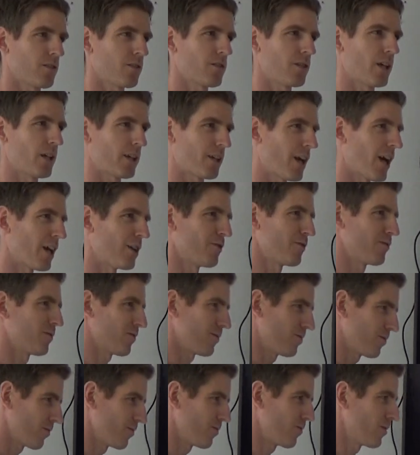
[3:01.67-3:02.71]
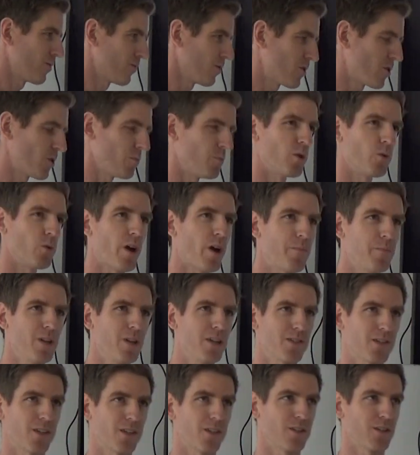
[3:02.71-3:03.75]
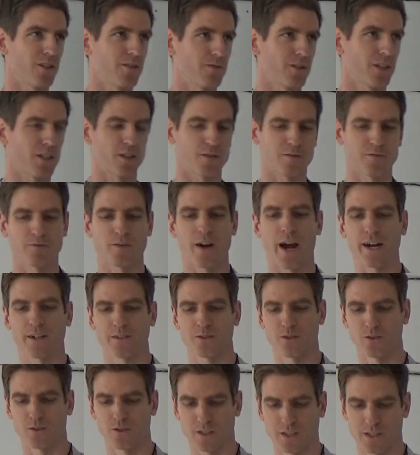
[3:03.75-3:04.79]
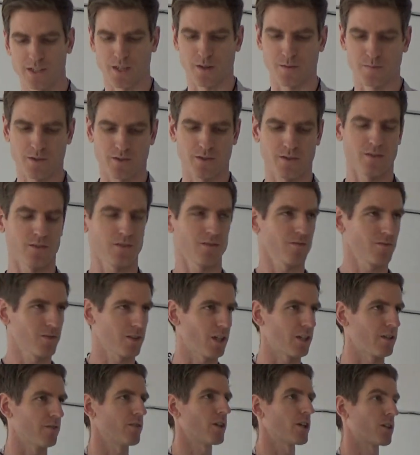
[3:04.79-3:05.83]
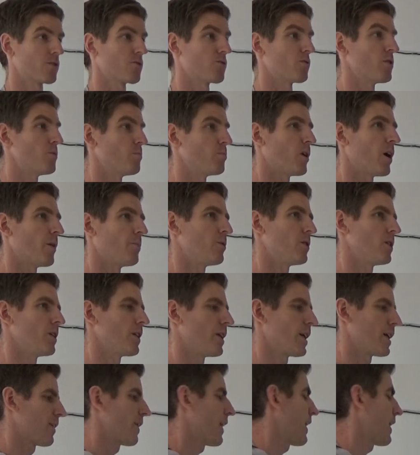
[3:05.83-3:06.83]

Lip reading: Okay, it kind of should be reminiscent of like a fractal, except kind of an extreme property like